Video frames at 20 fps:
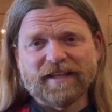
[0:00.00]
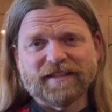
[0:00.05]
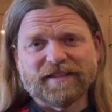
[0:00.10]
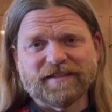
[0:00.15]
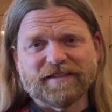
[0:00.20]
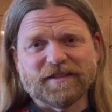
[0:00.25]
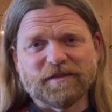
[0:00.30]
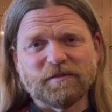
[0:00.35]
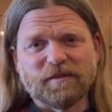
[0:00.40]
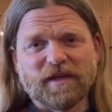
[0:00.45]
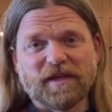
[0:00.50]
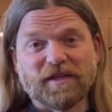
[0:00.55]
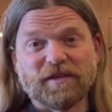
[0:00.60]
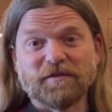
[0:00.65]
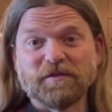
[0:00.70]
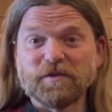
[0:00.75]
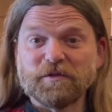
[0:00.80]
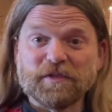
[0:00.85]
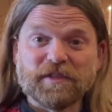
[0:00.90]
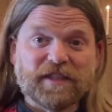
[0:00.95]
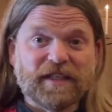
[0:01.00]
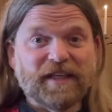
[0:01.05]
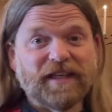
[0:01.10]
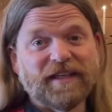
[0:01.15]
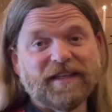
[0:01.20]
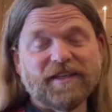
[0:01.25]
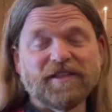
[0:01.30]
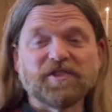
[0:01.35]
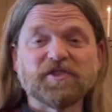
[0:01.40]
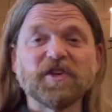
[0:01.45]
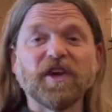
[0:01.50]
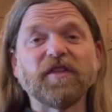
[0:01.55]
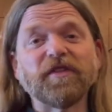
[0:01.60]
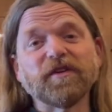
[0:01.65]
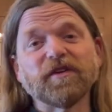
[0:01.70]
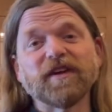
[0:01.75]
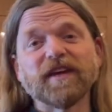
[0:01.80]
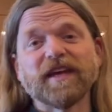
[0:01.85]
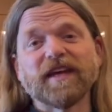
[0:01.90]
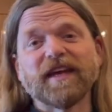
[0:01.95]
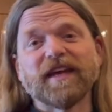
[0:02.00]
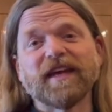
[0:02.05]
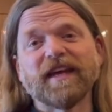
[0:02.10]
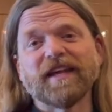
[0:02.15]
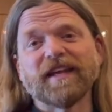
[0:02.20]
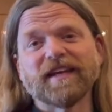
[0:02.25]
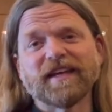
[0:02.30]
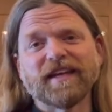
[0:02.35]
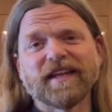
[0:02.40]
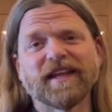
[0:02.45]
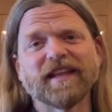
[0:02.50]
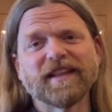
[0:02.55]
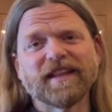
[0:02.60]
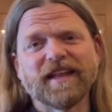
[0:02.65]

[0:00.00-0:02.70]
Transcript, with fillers: and see many of you seeing each other again.